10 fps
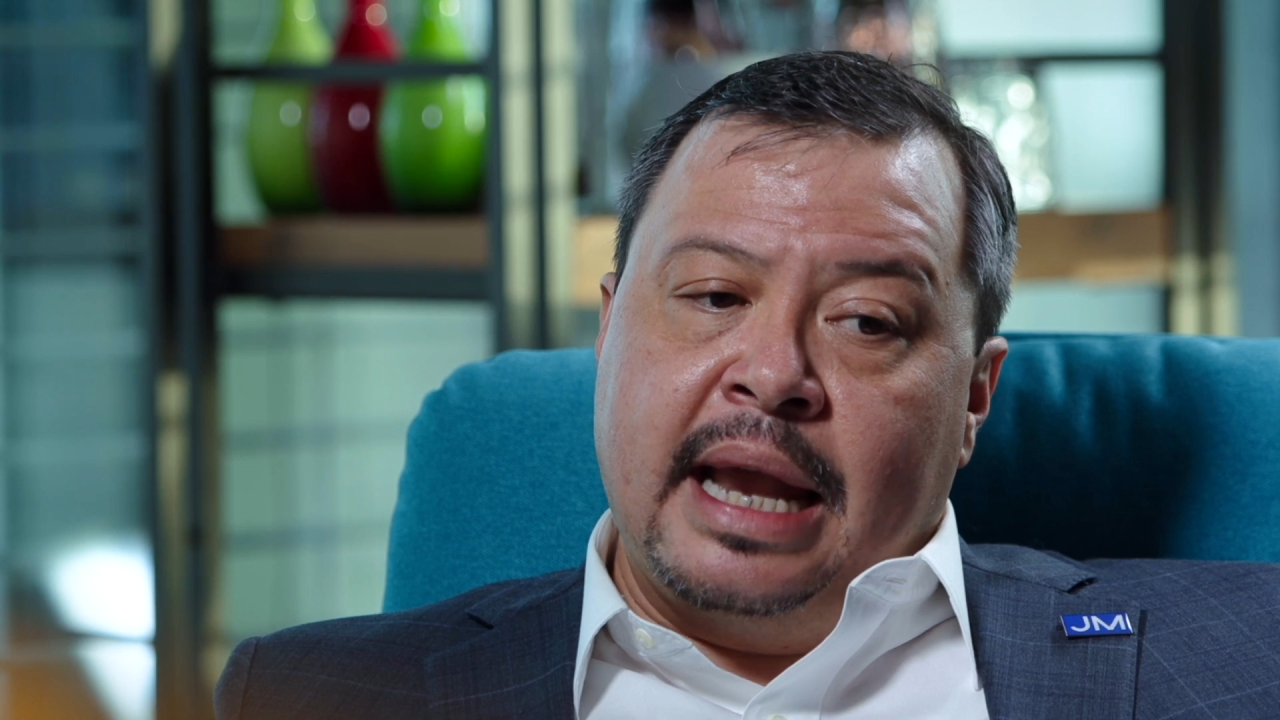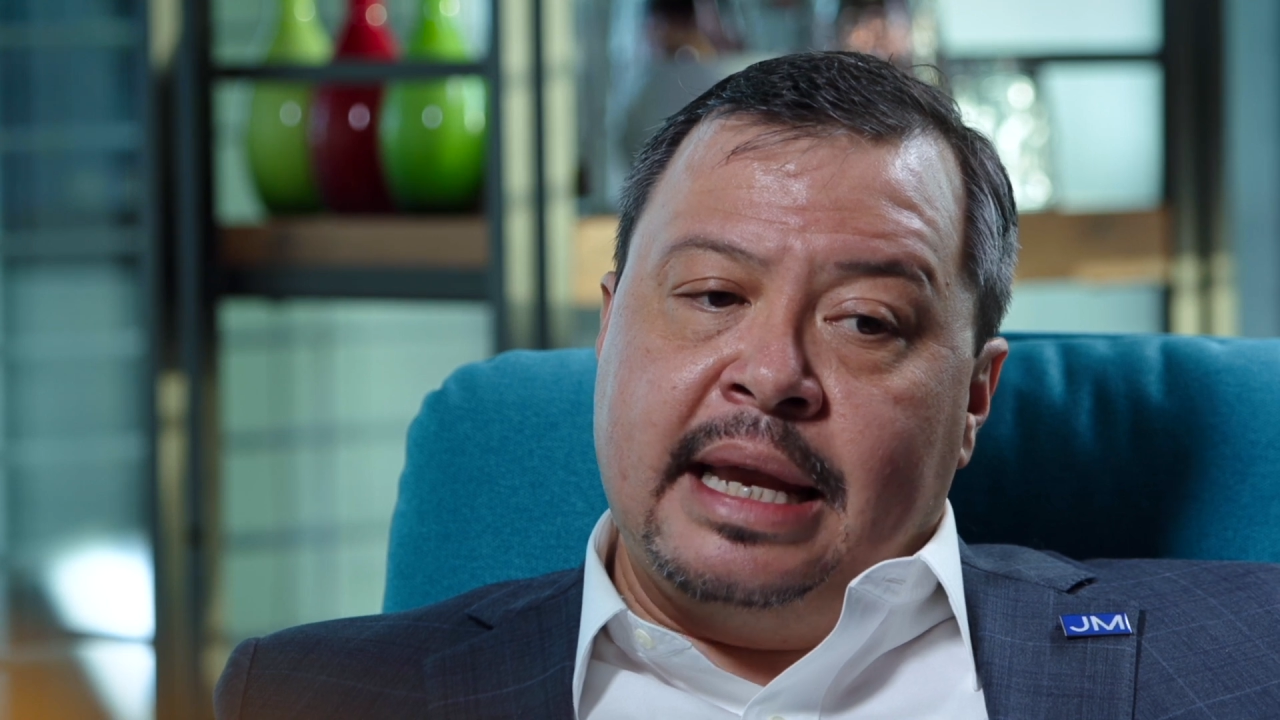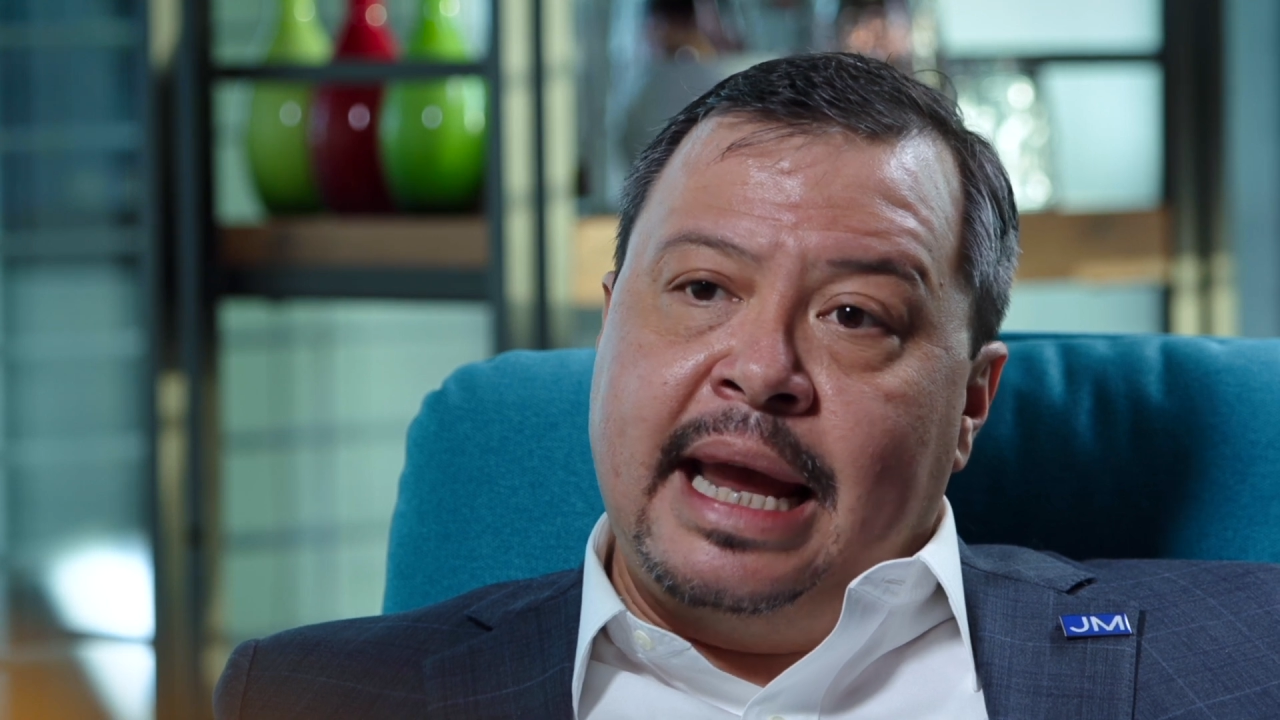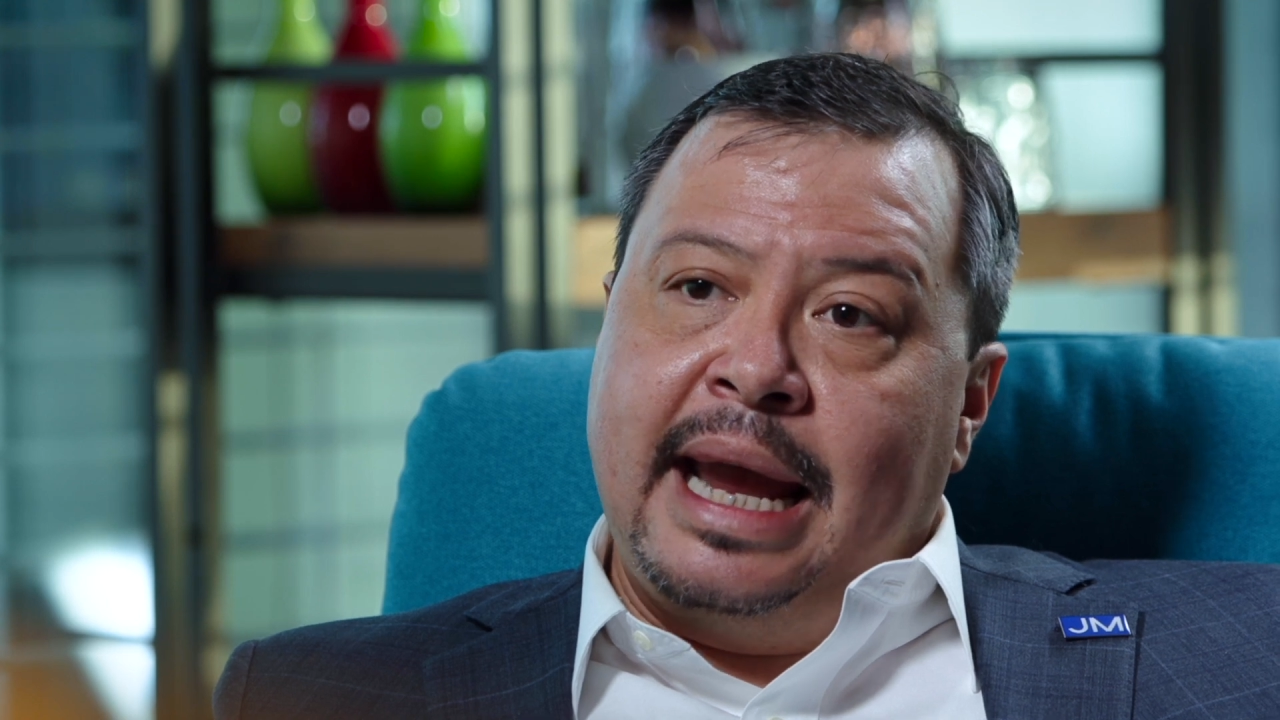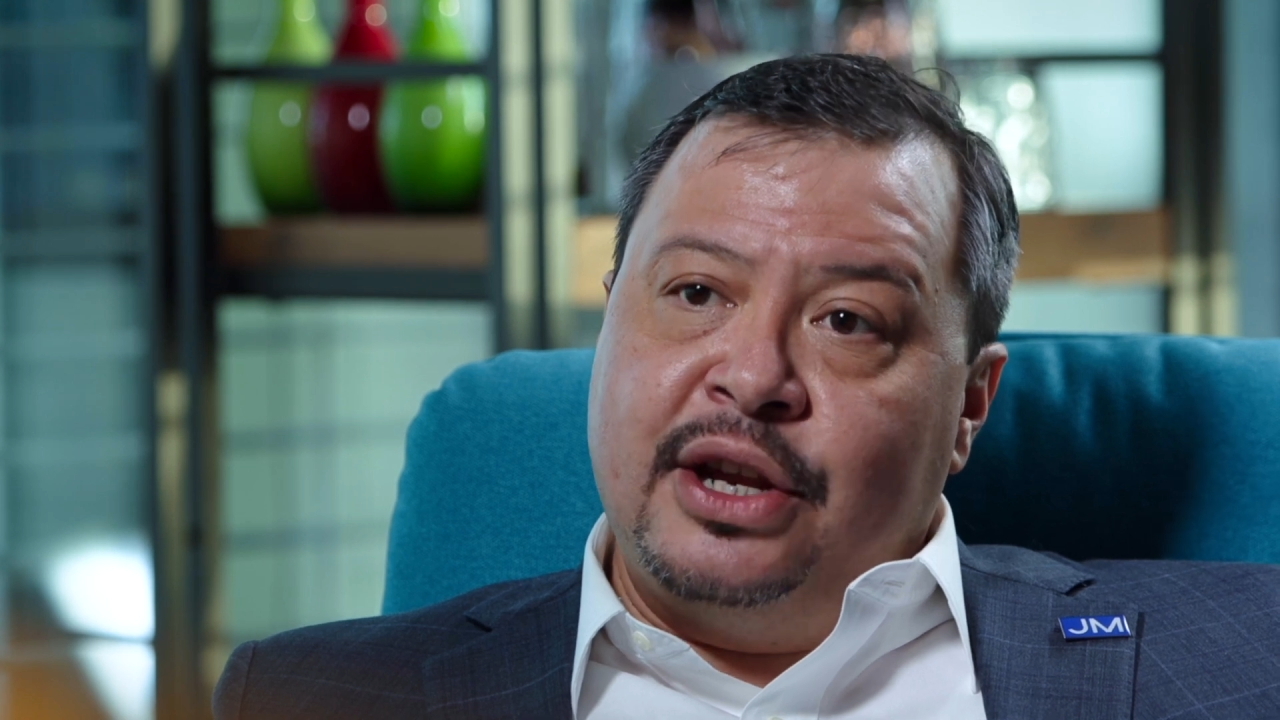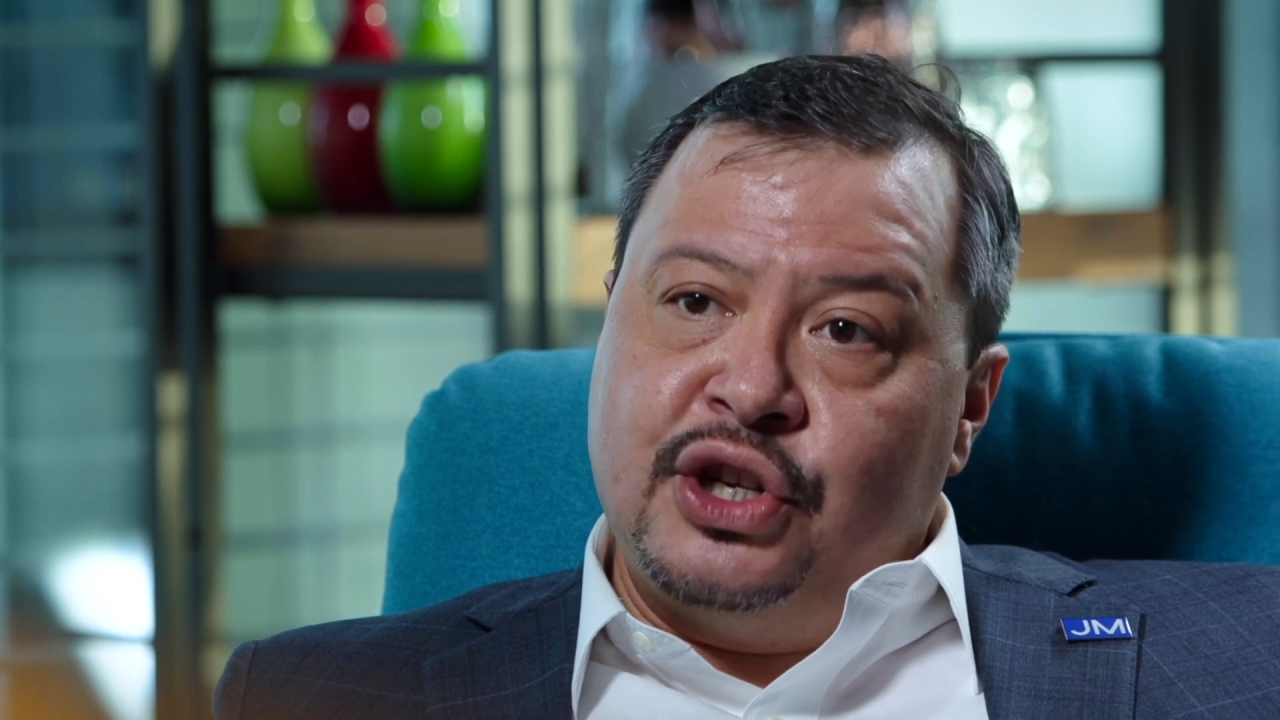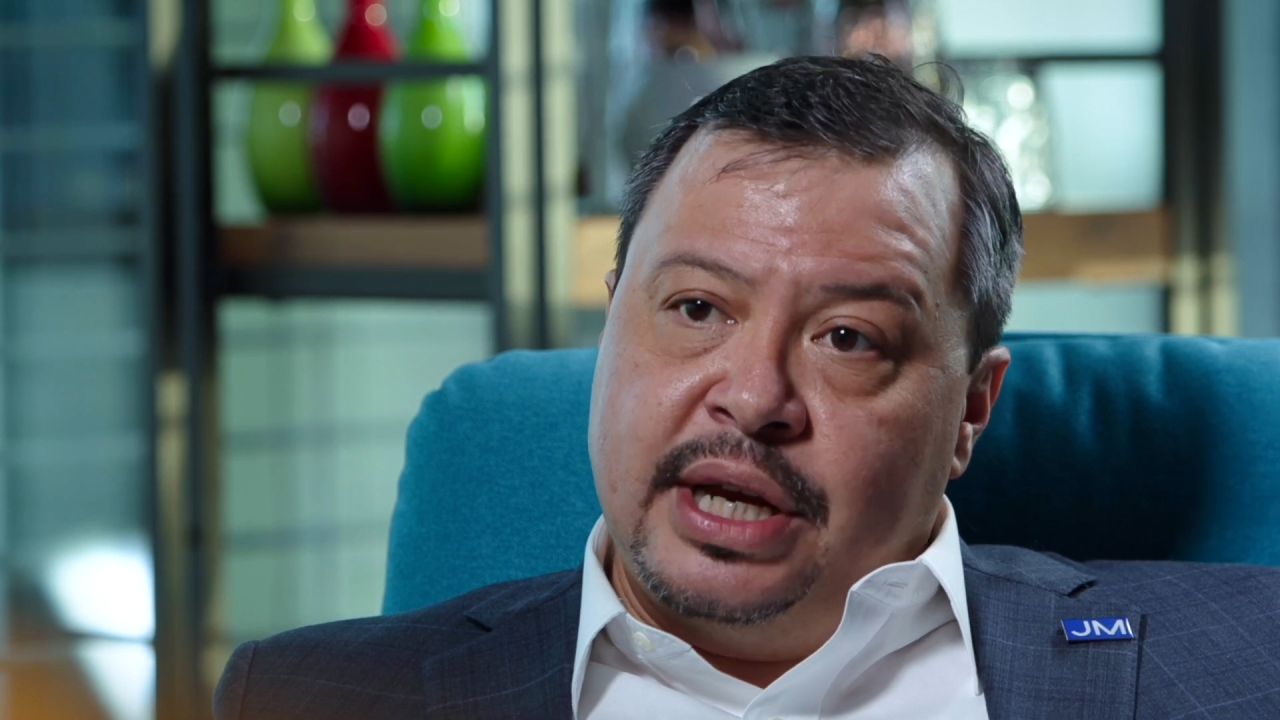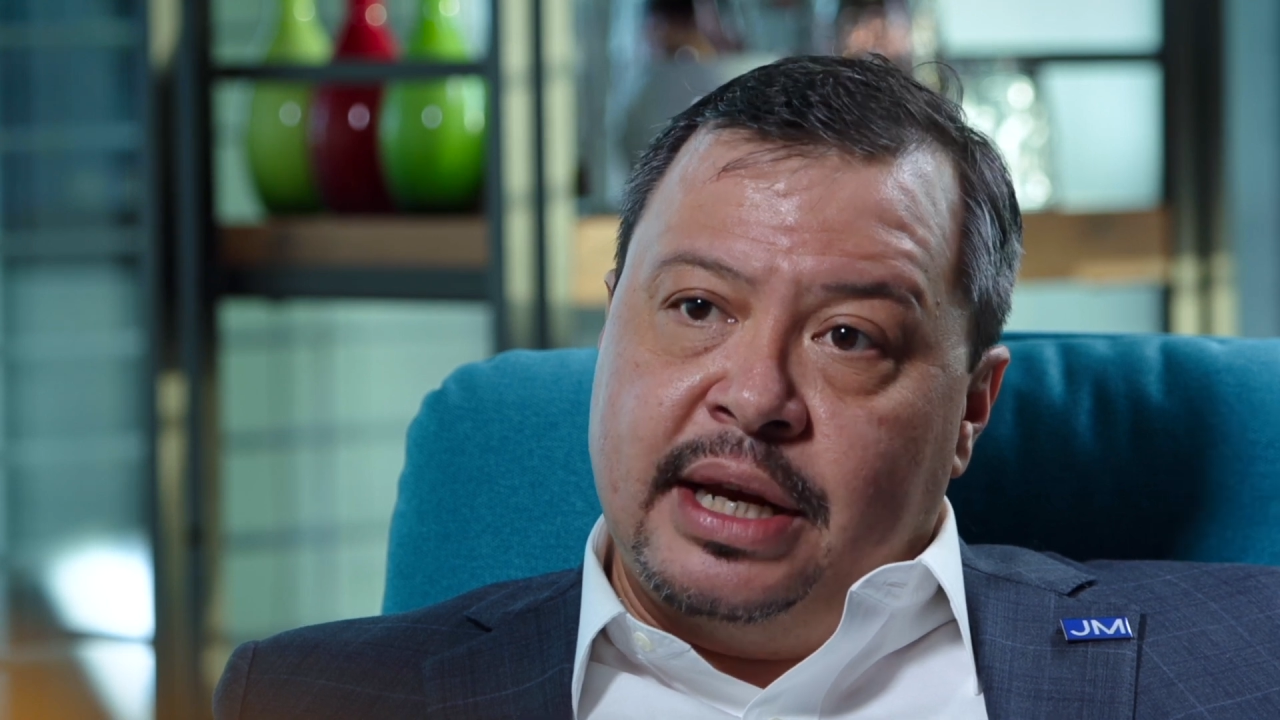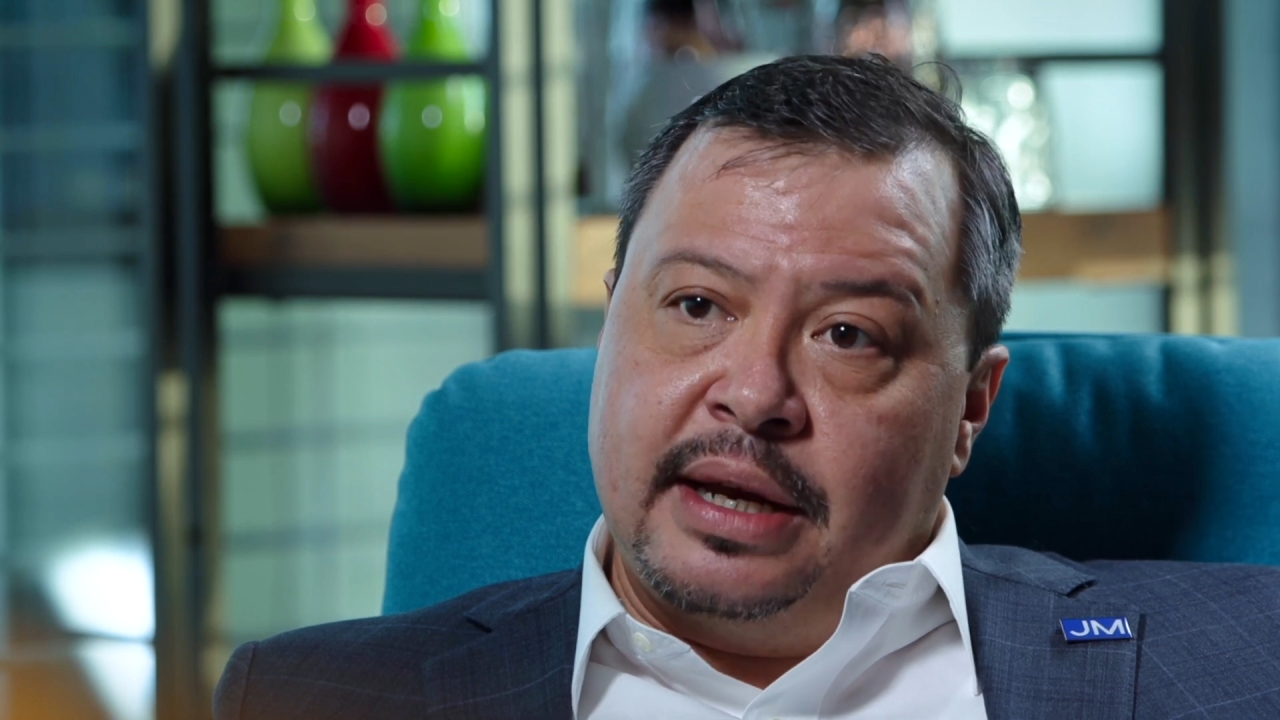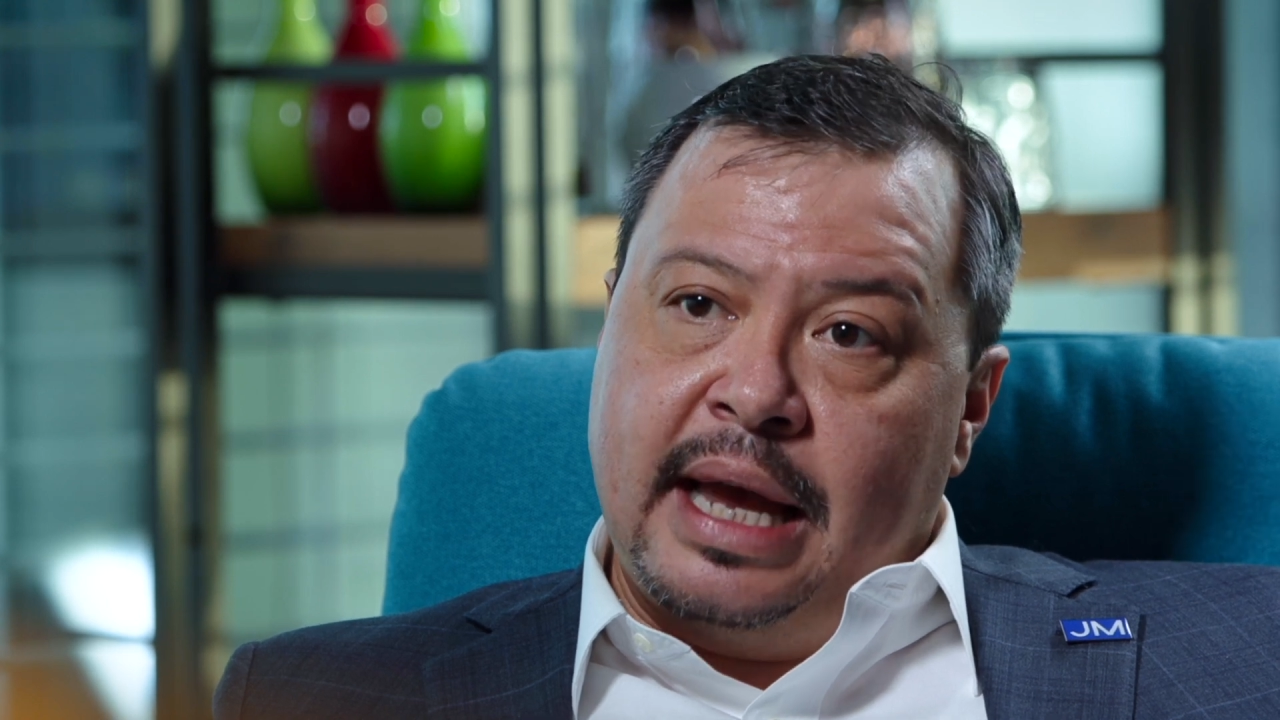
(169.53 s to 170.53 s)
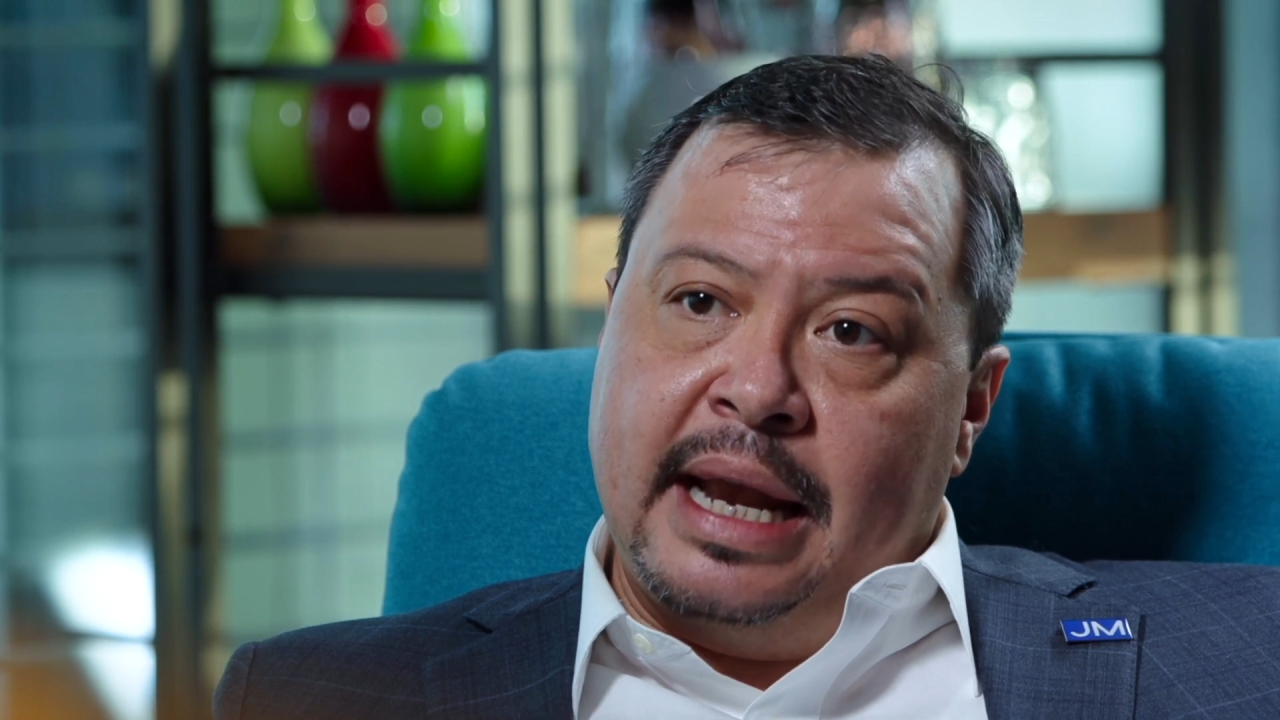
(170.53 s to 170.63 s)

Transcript: engaging